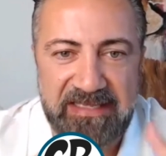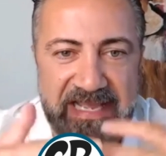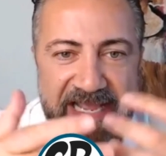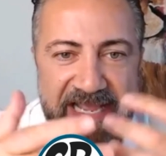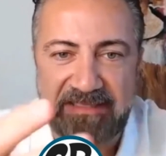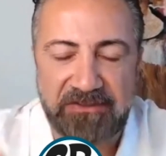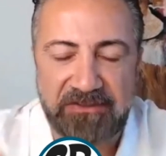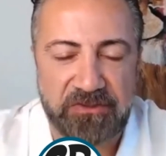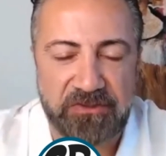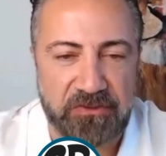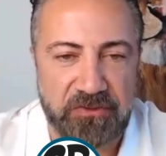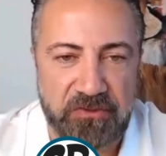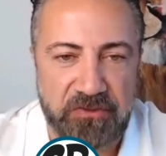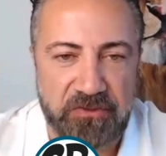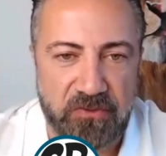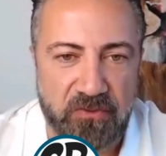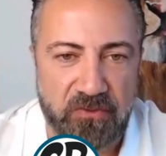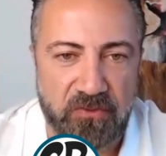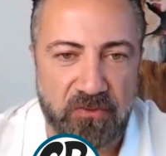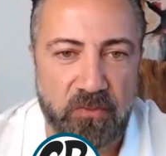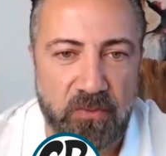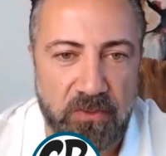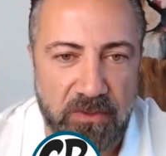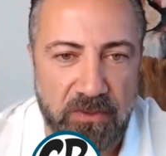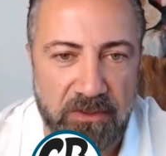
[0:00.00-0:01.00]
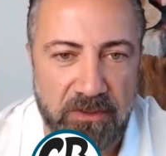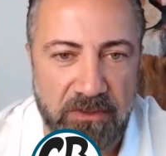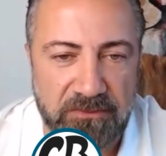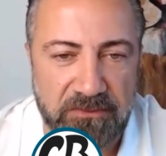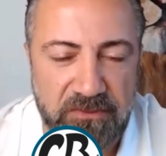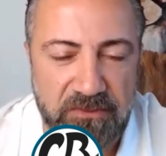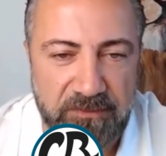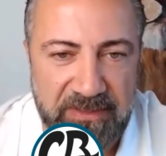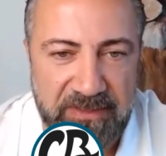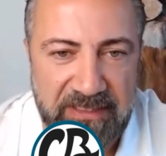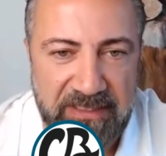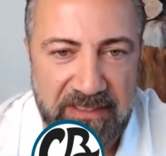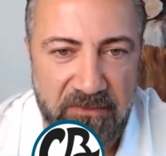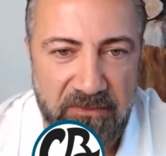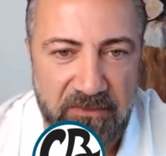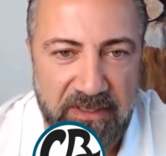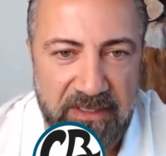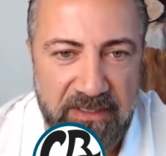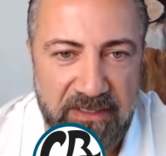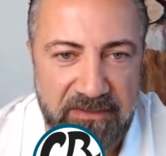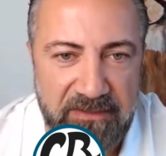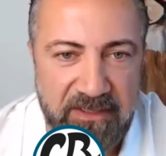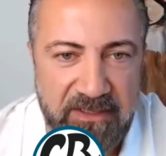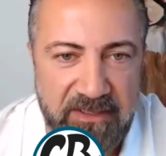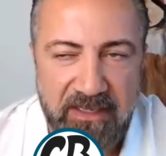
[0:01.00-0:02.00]
enter your world to begin
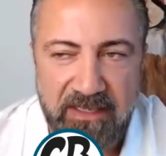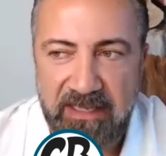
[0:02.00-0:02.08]
with?